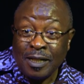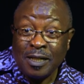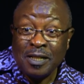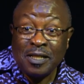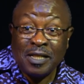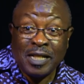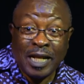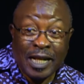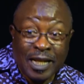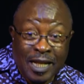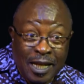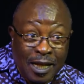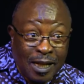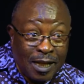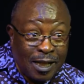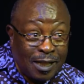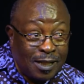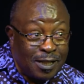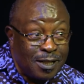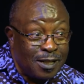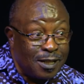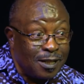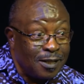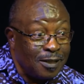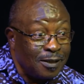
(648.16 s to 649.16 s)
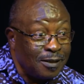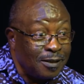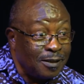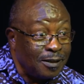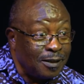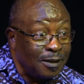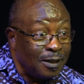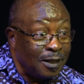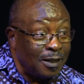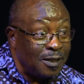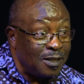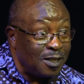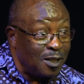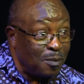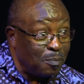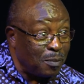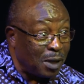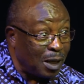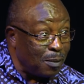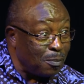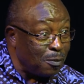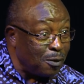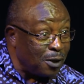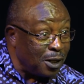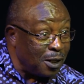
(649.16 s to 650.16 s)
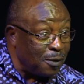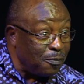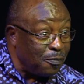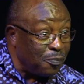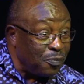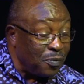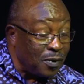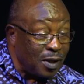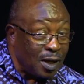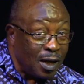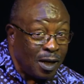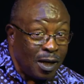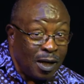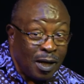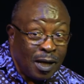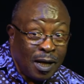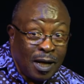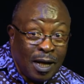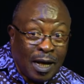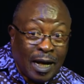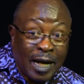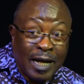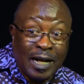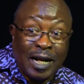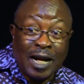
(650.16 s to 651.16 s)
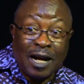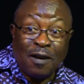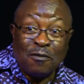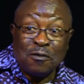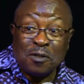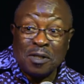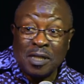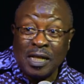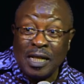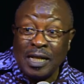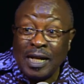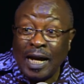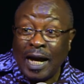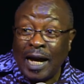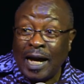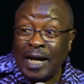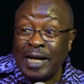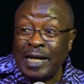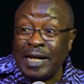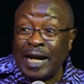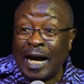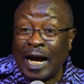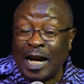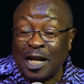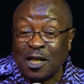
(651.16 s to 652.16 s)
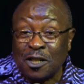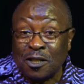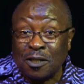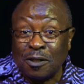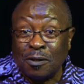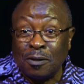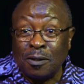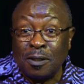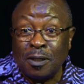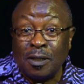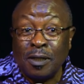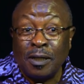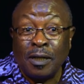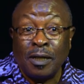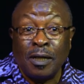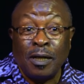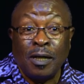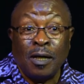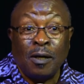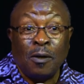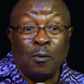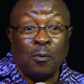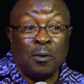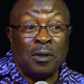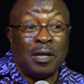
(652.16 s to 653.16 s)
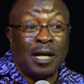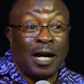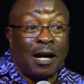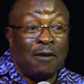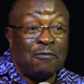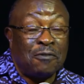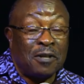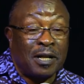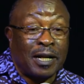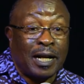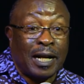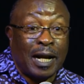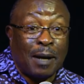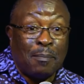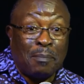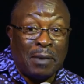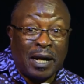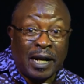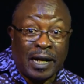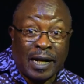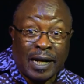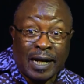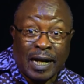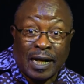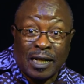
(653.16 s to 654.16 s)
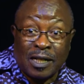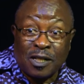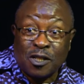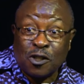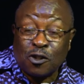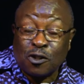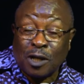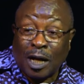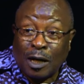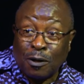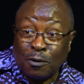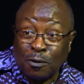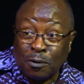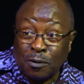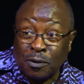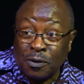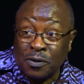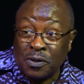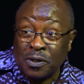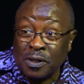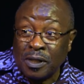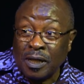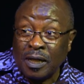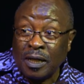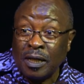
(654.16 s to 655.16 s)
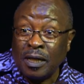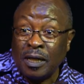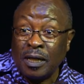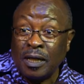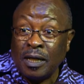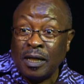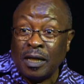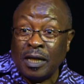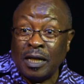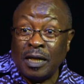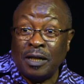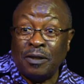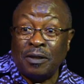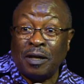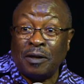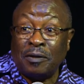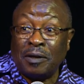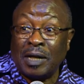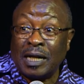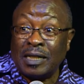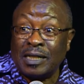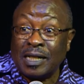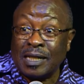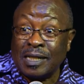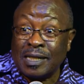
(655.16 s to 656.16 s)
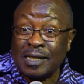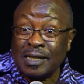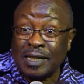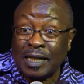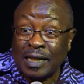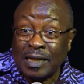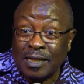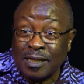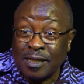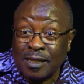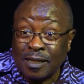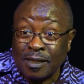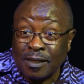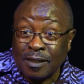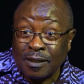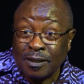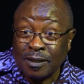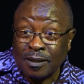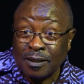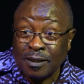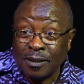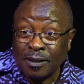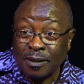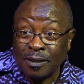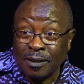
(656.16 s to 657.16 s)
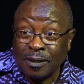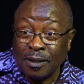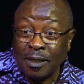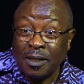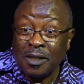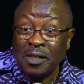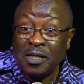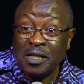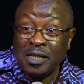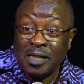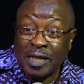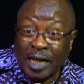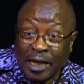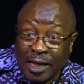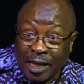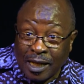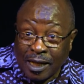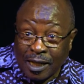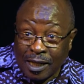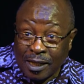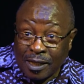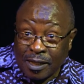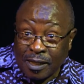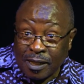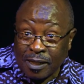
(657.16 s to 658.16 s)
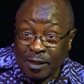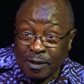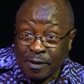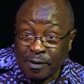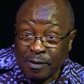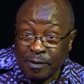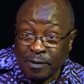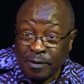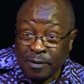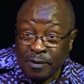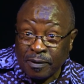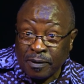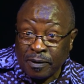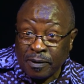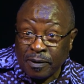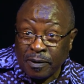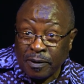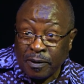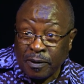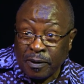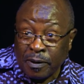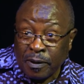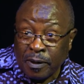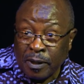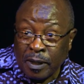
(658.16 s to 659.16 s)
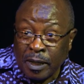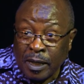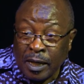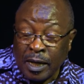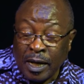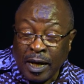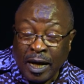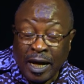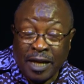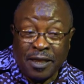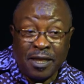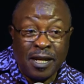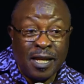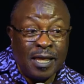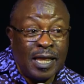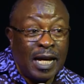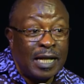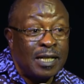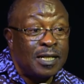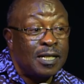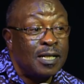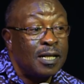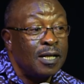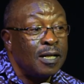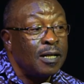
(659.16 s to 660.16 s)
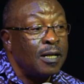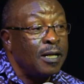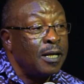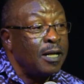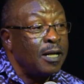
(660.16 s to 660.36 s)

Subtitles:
shaking it in Zimbabwe. And have seen her in action with the African American struggles in the United States, shaking it. I think that